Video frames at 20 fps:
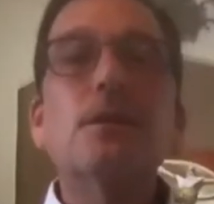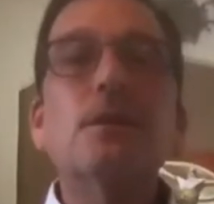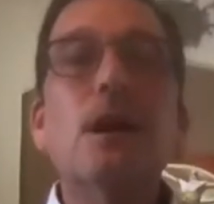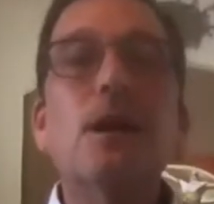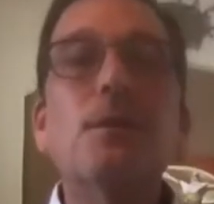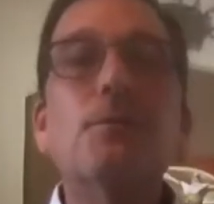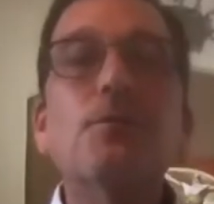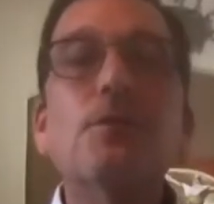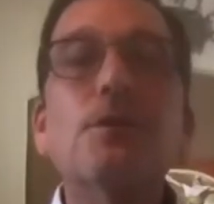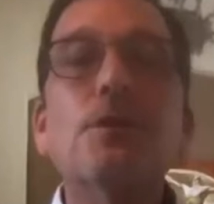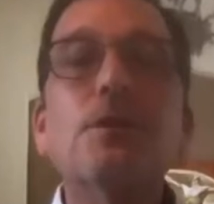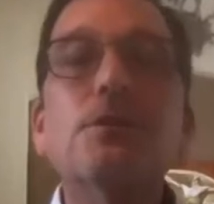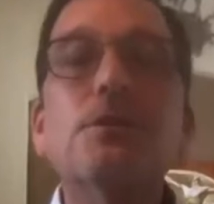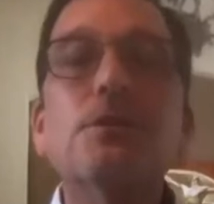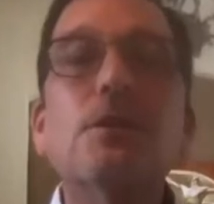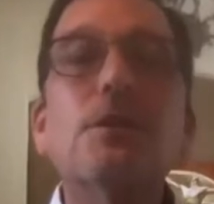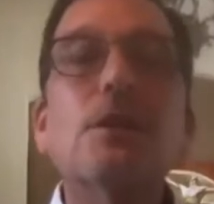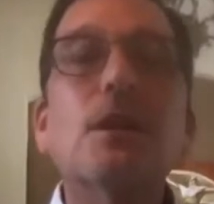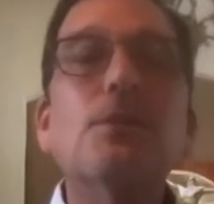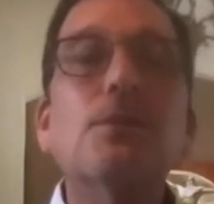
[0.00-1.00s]
I'm a realtor.
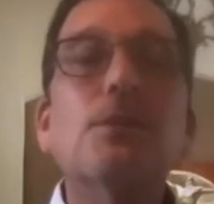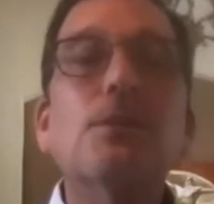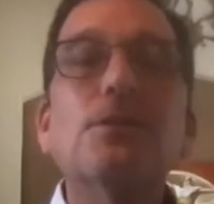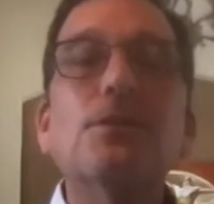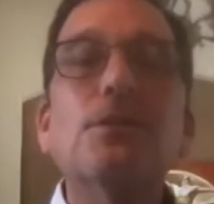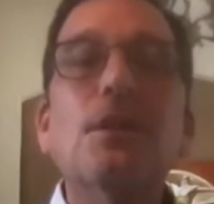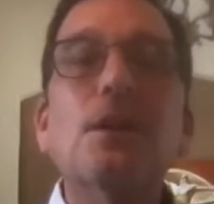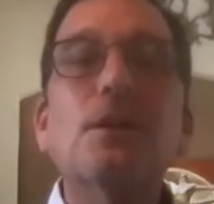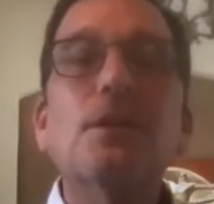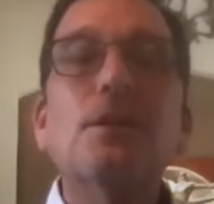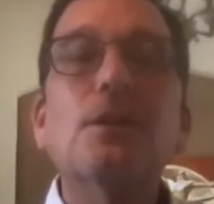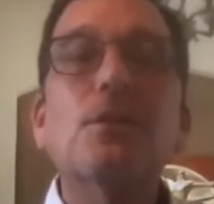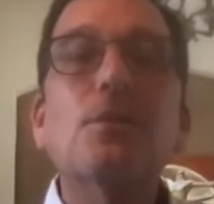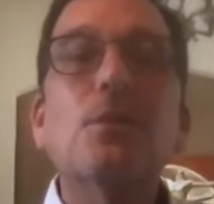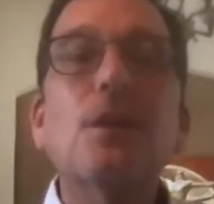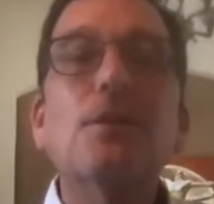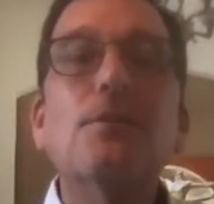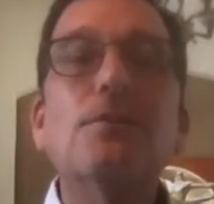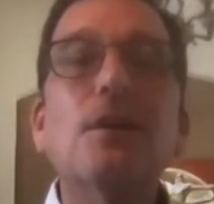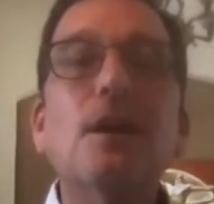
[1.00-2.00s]
Okay, we did that. Can I
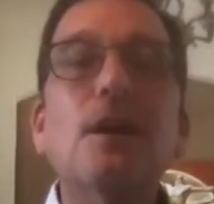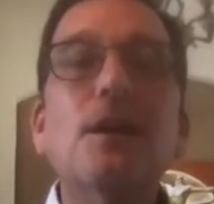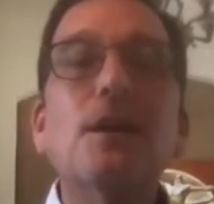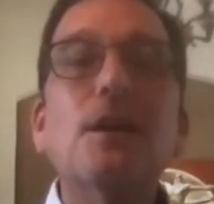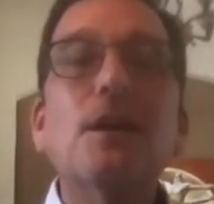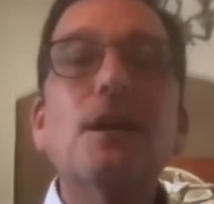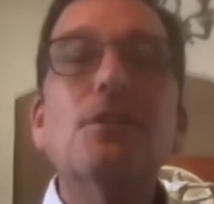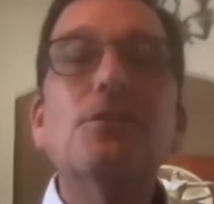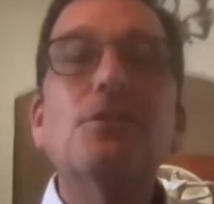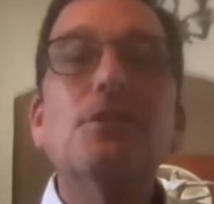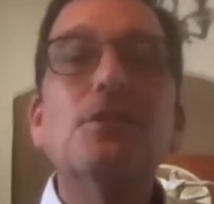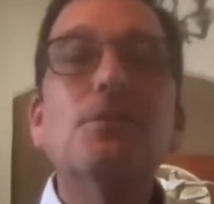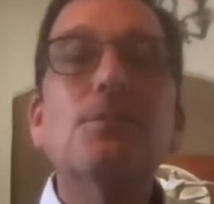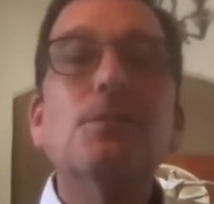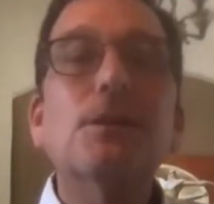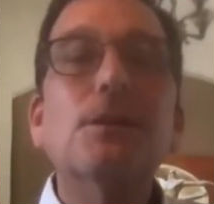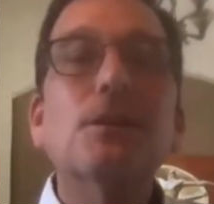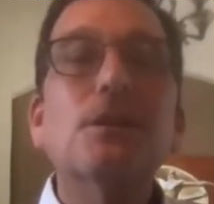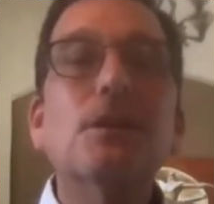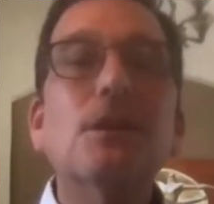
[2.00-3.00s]
qualify as an
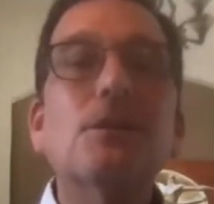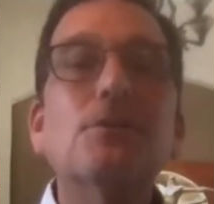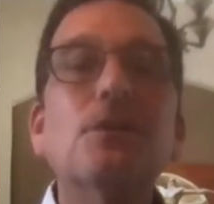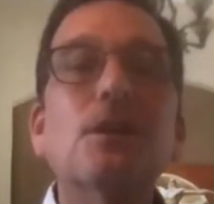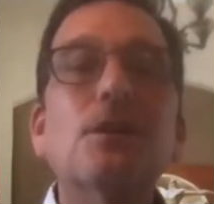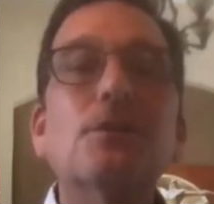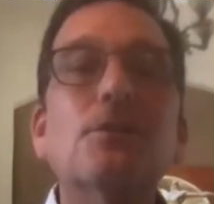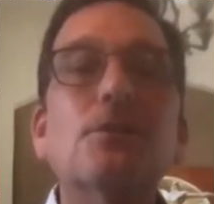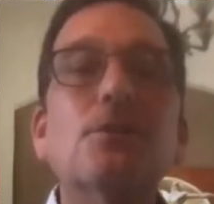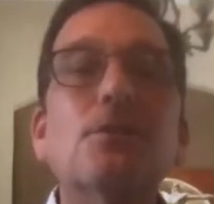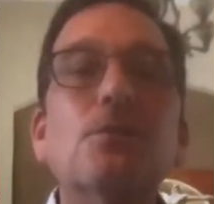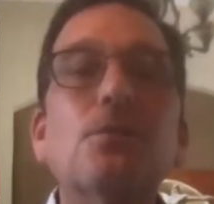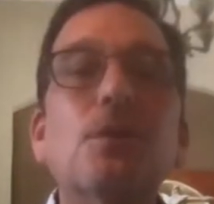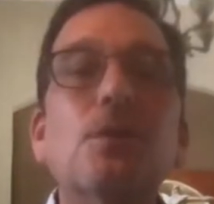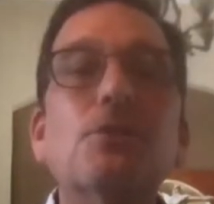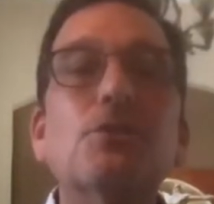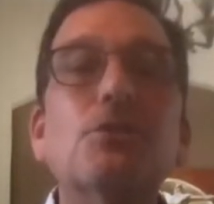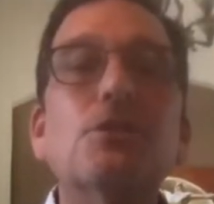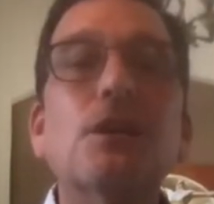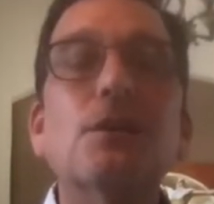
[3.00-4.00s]
independent contractor?
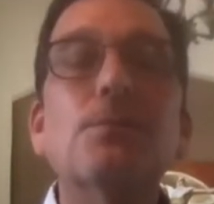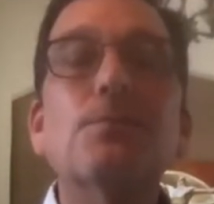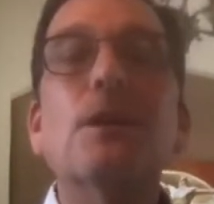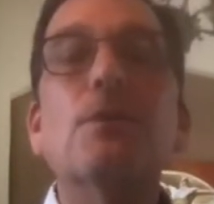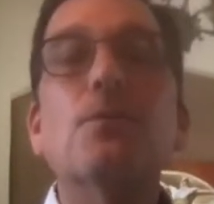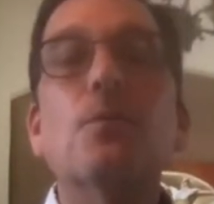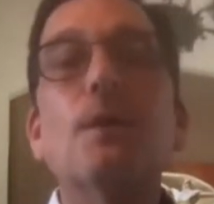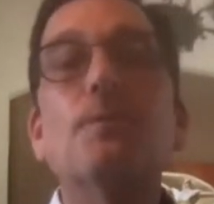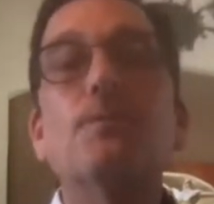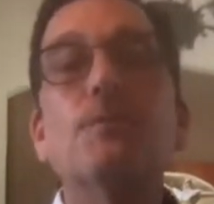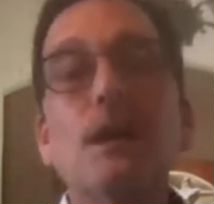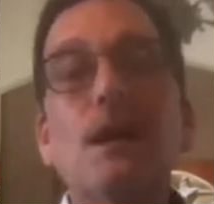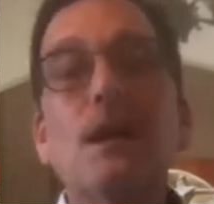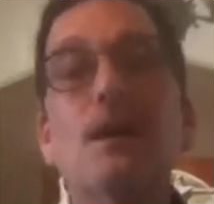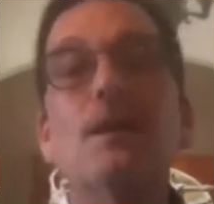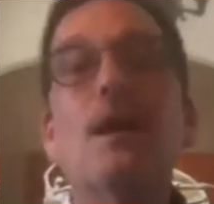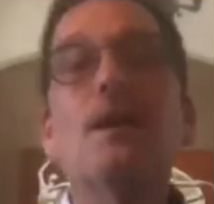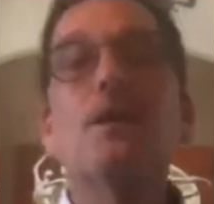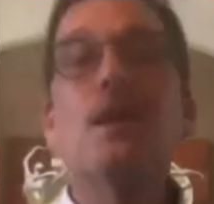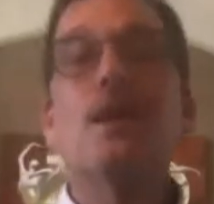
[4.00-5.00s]
When should I apply? Well,
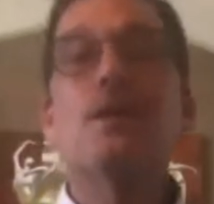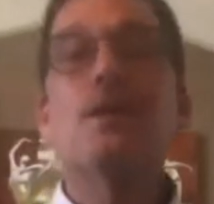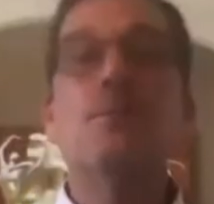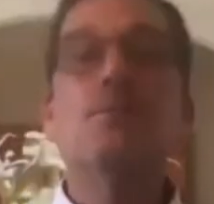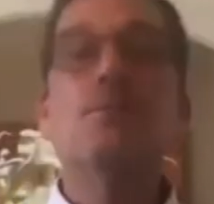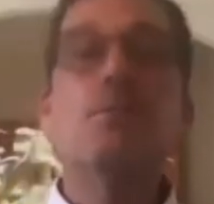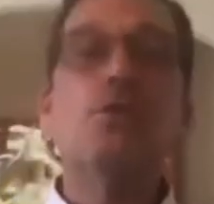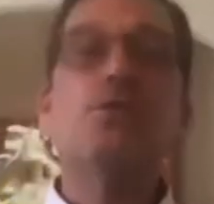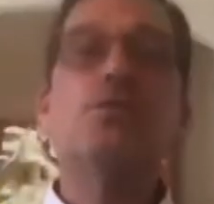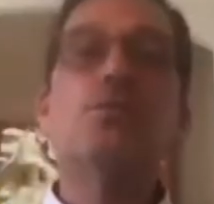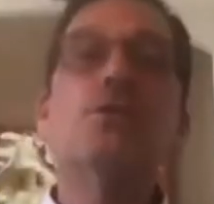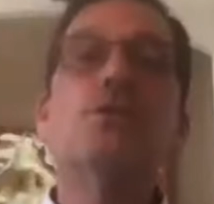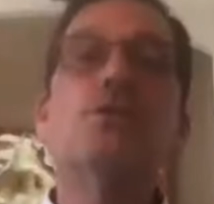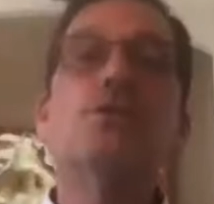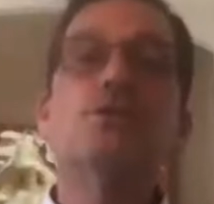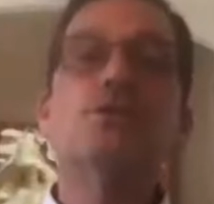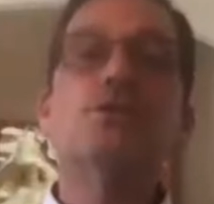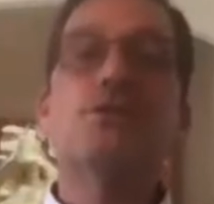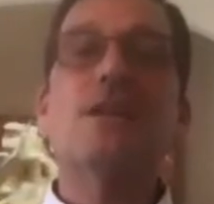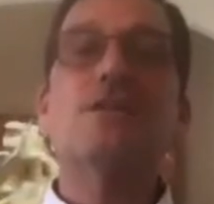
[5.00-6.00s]
yeah, I, I, most
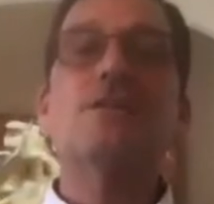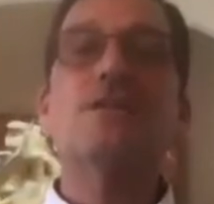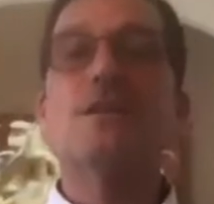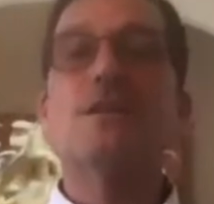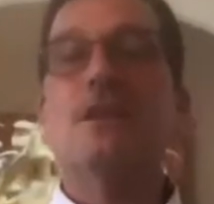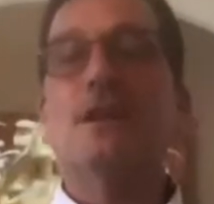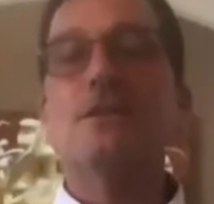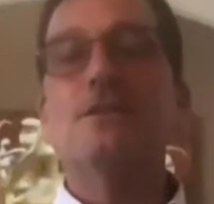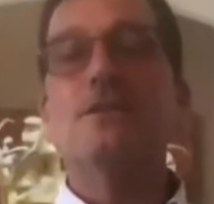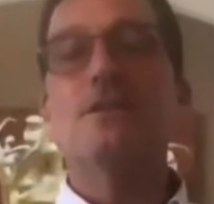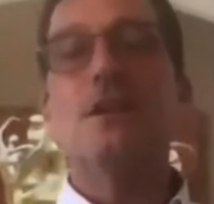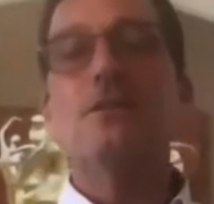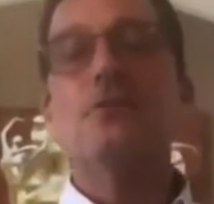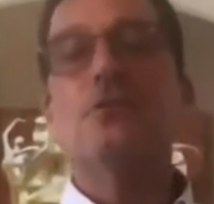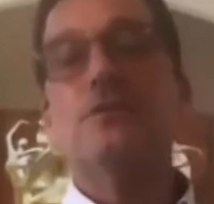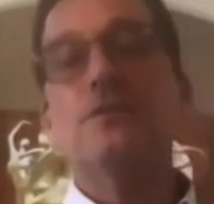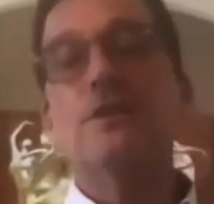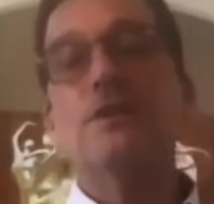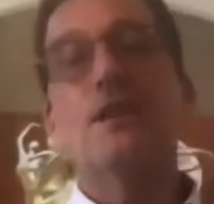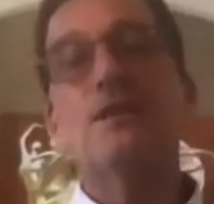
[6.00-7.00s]
realtors get 1099. So
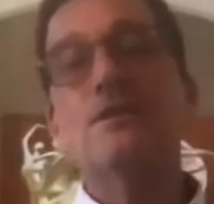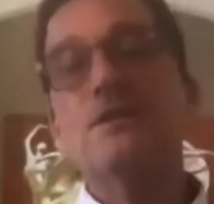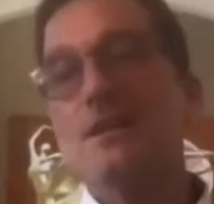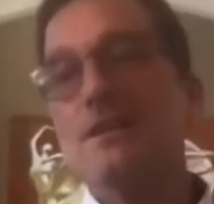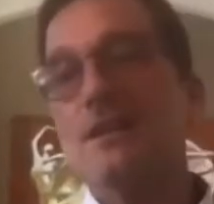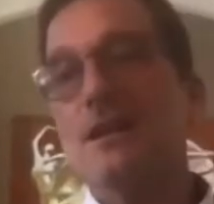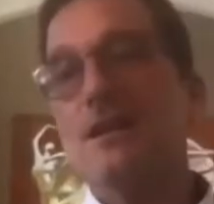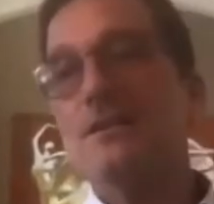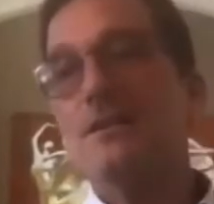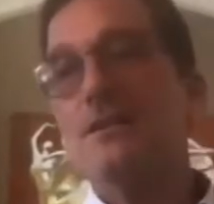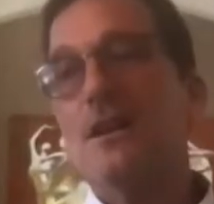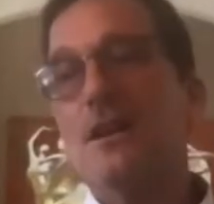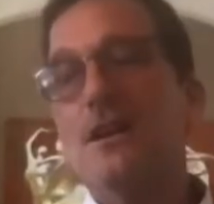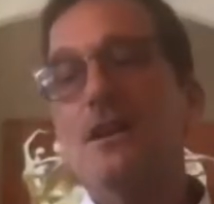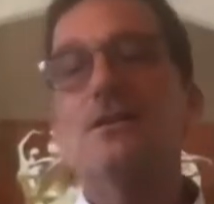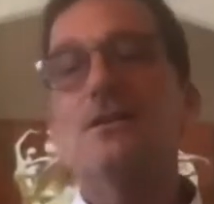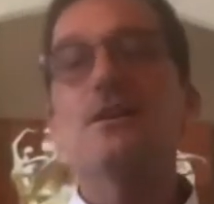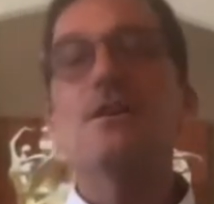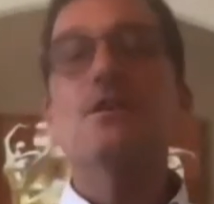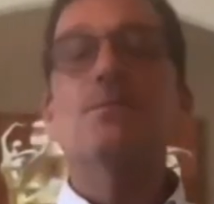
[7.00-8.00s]
if you get 1099,
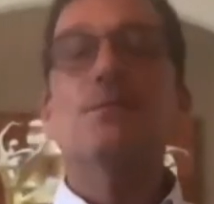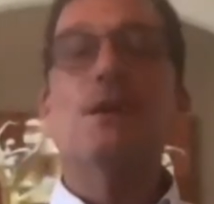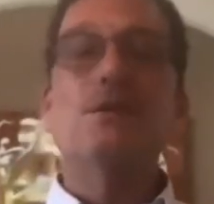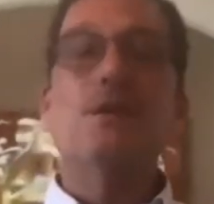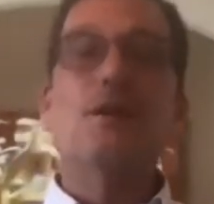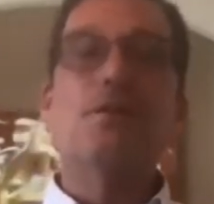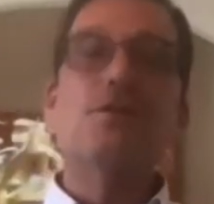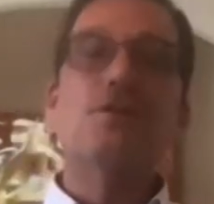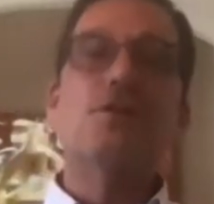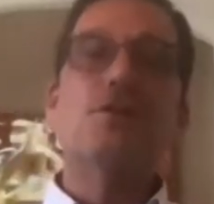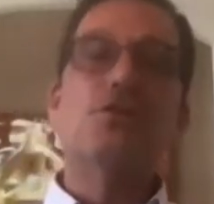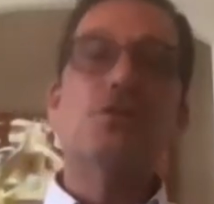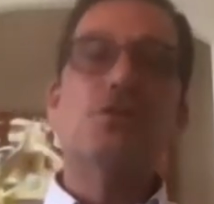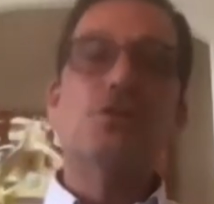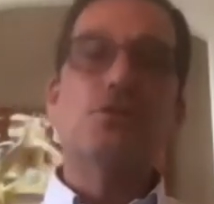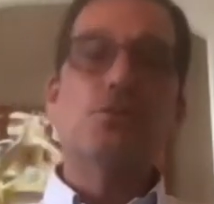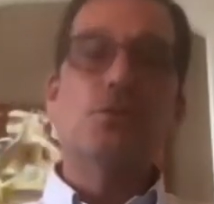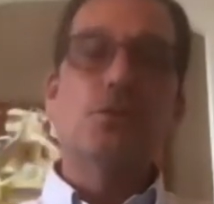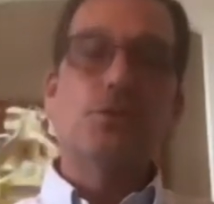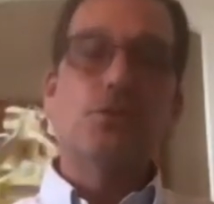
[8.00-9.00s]
by definition,
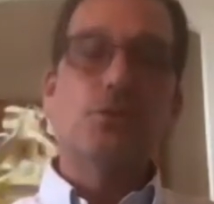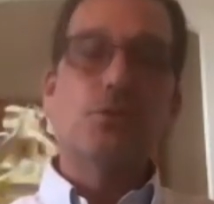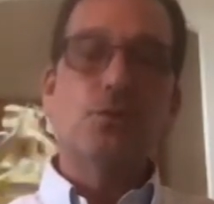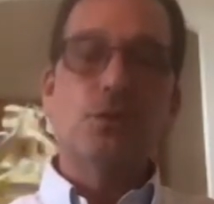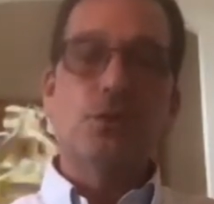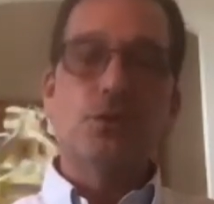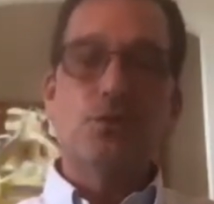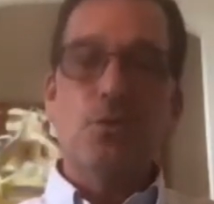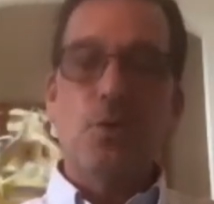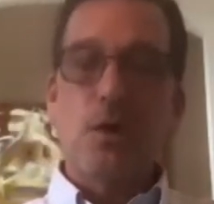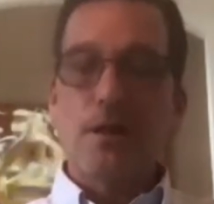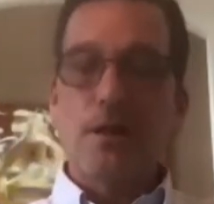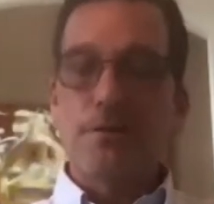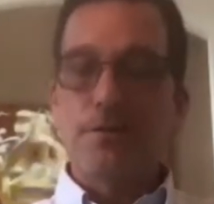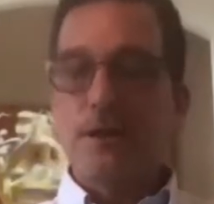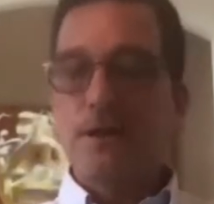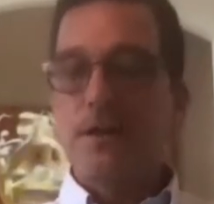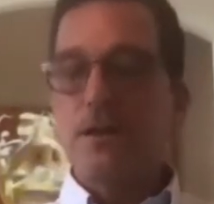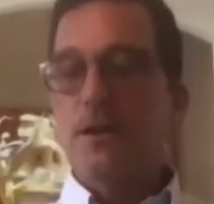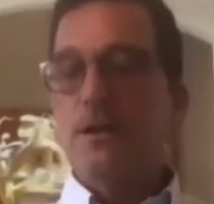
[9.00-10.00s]
you would you would qualify.